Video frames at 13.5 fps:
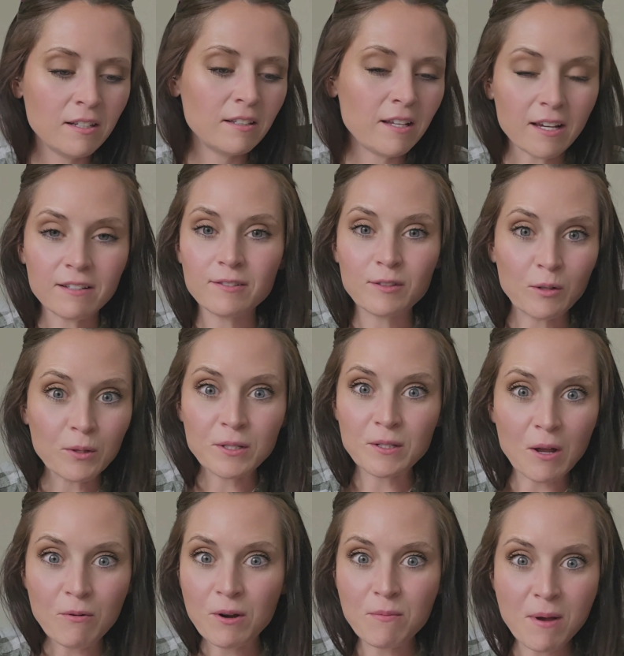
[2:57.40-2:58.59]
Yeah, so let's
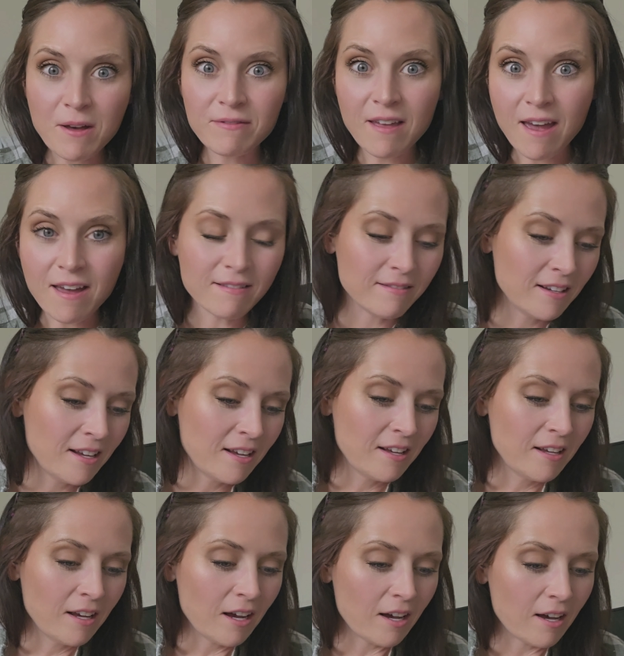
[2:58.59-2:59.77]
not worry about that.
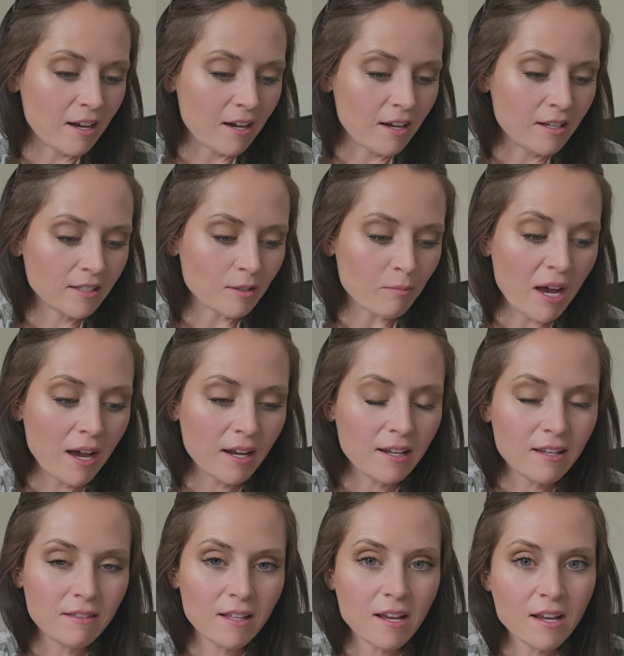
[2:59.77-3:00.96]
Some
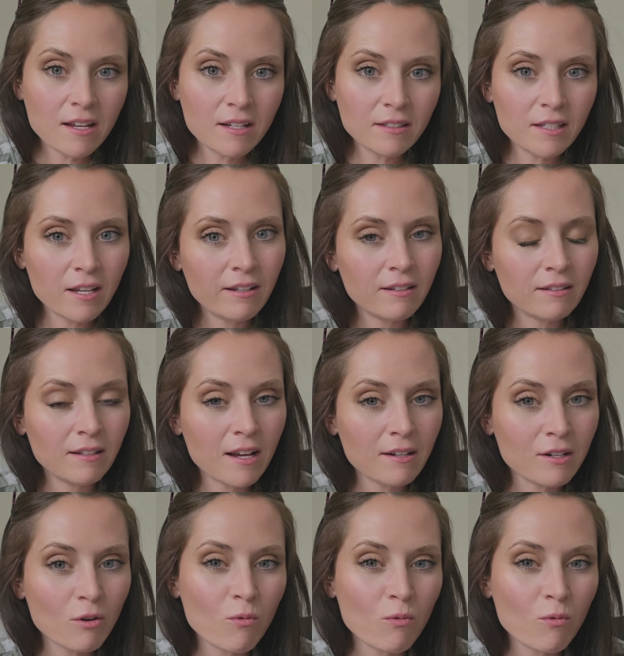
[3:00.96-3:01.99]
high-end things. Now you're